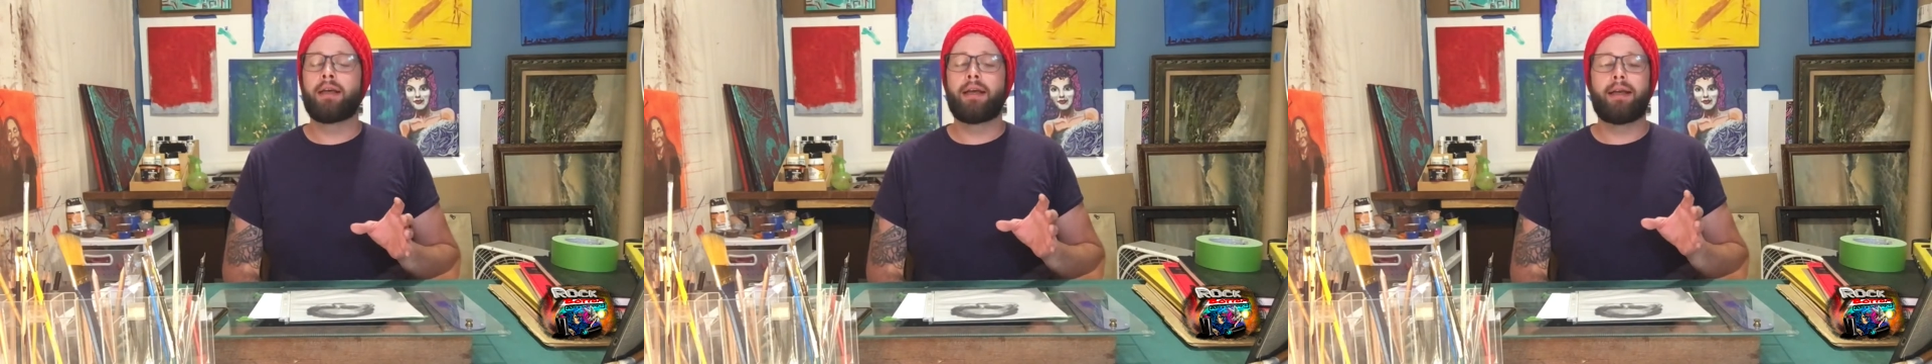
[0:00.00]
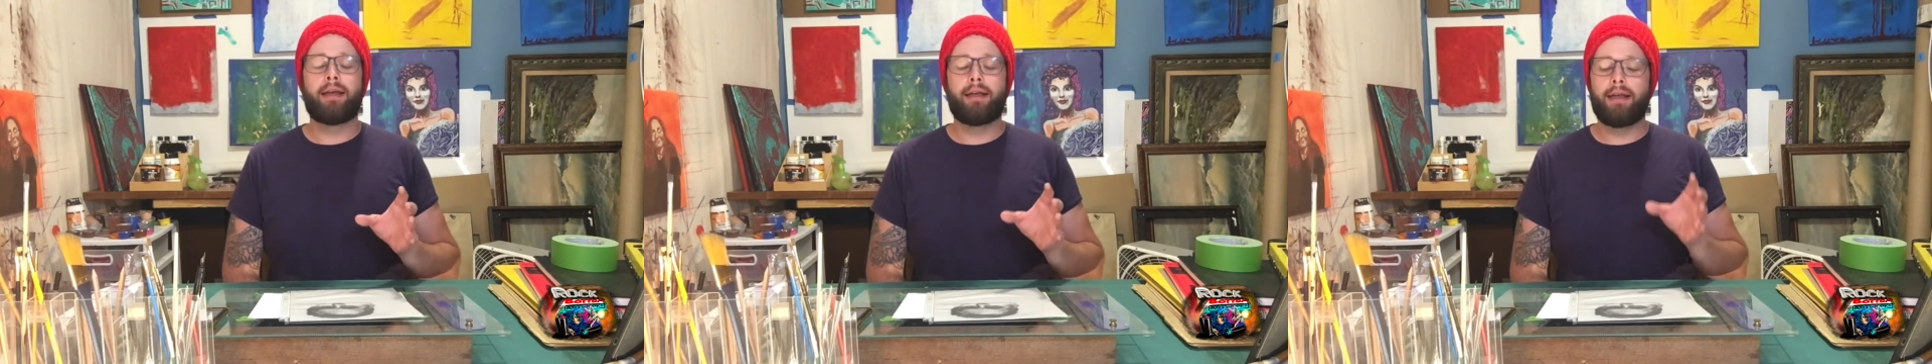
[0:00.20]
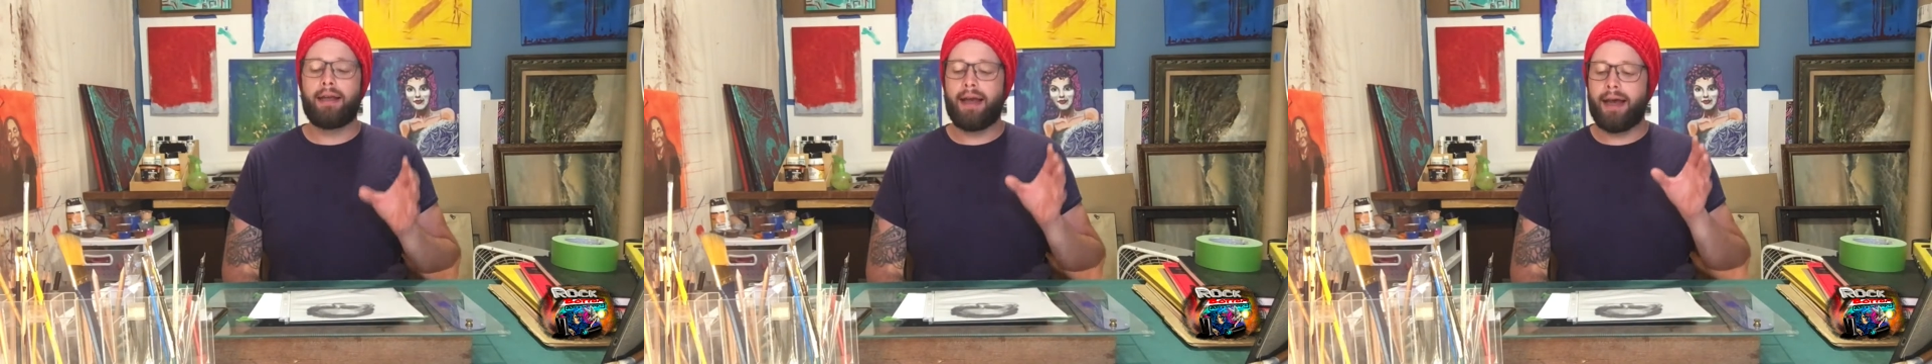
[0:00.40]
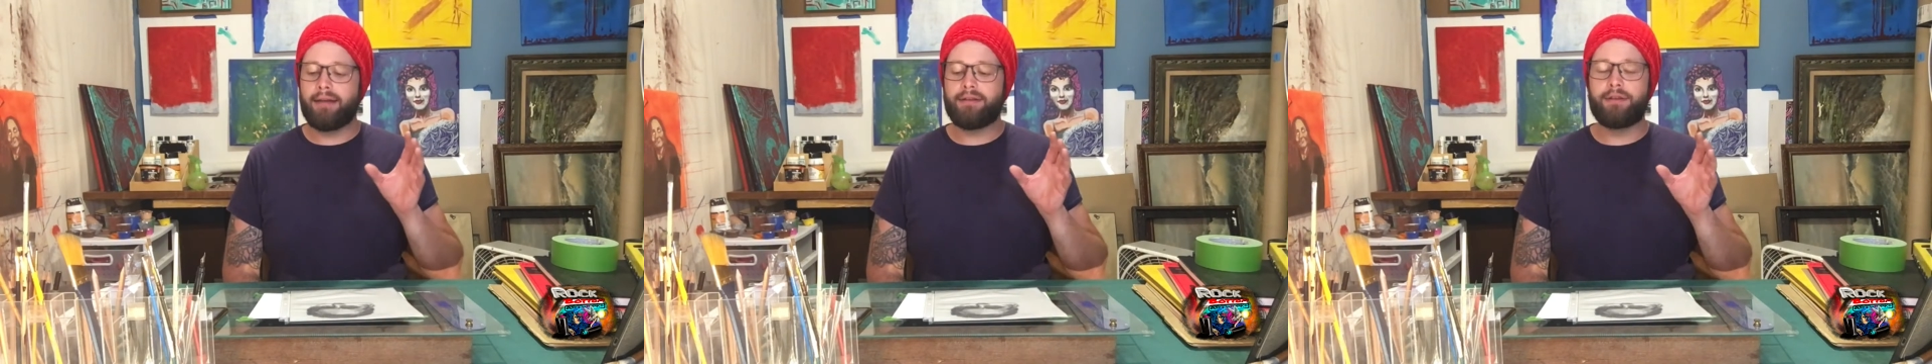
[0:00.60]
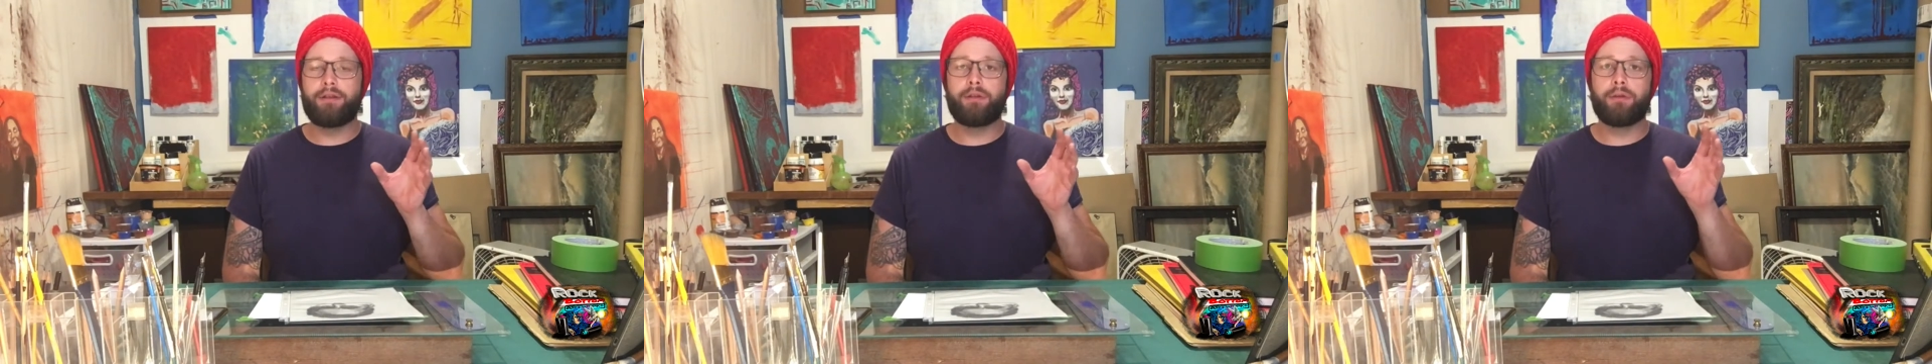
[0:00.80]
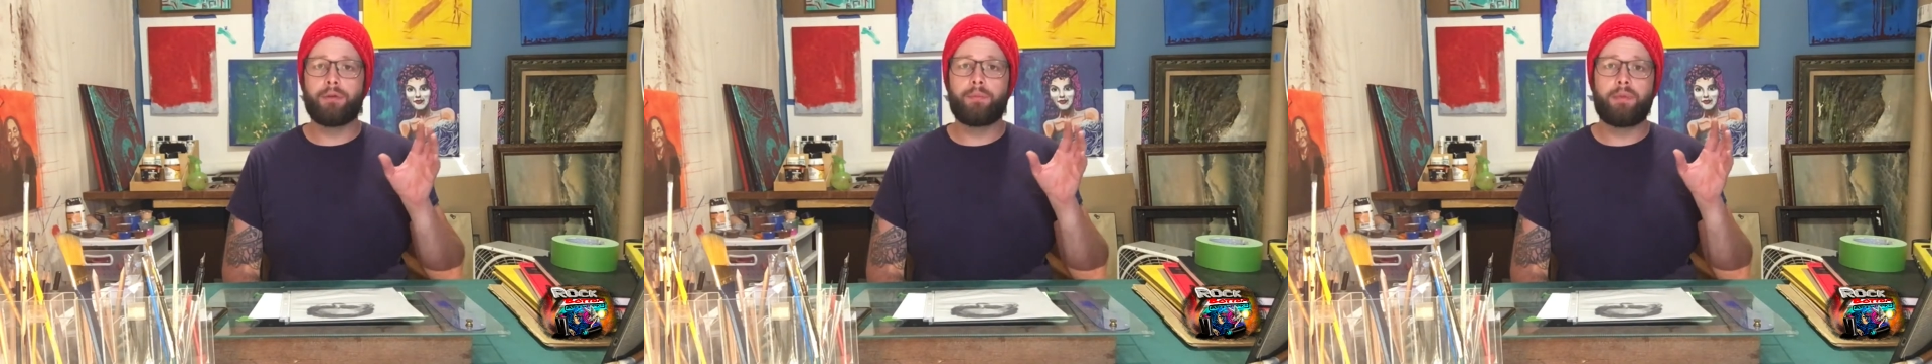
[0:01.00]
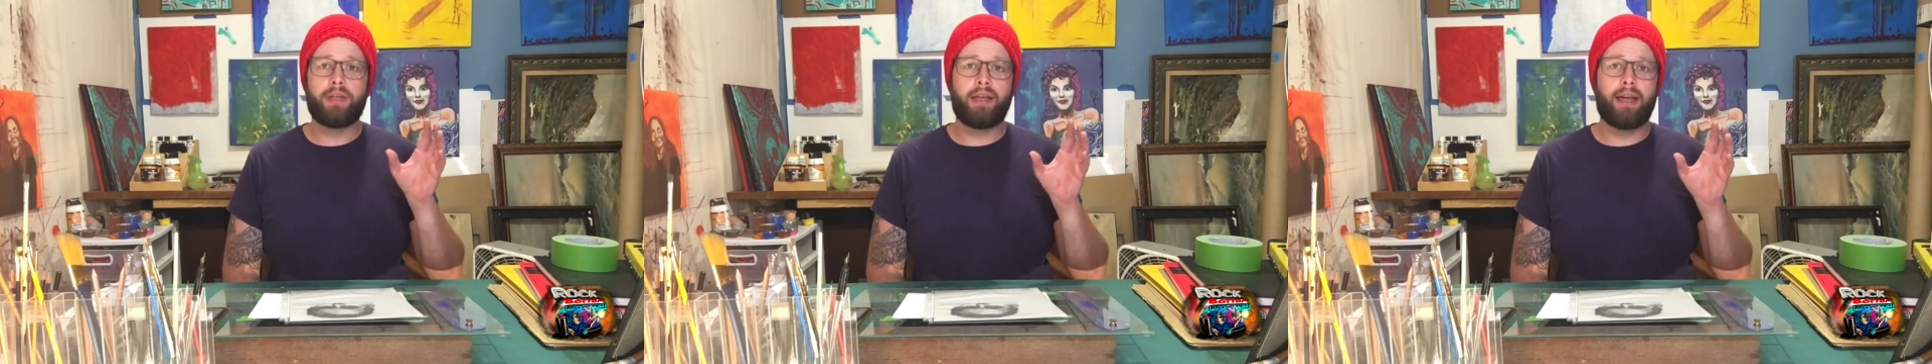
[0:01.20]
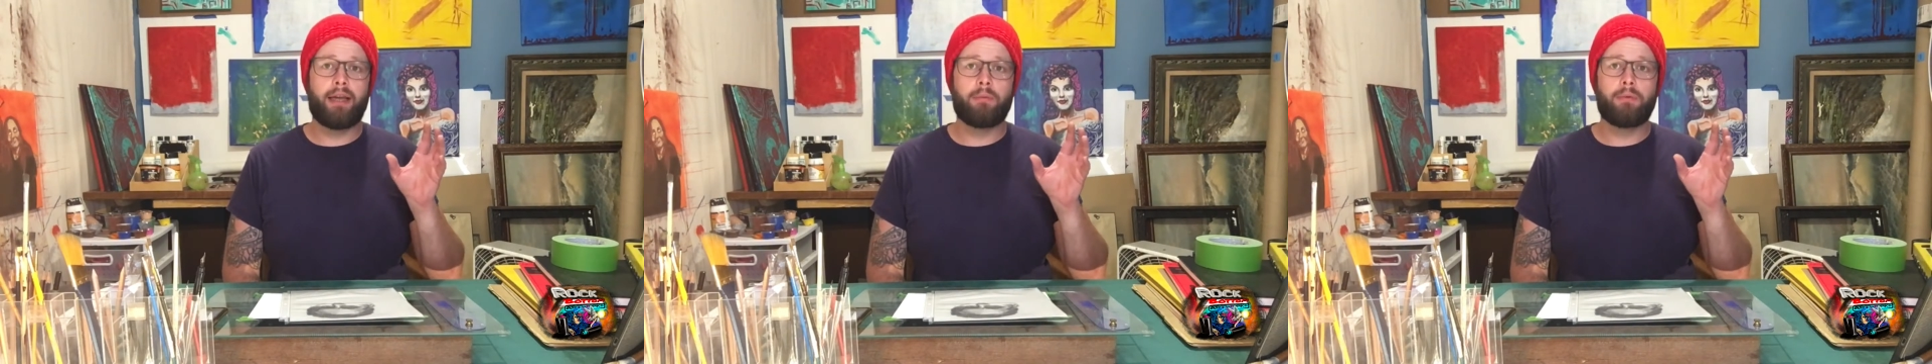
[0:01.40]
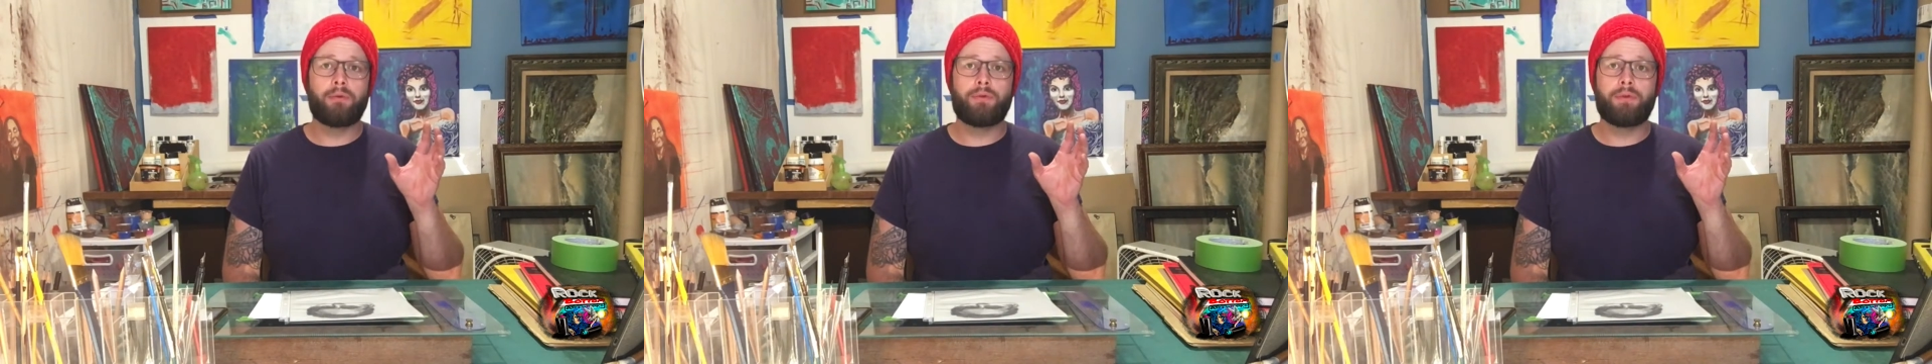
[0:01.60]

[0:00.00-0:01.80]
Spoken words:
It has to do with being able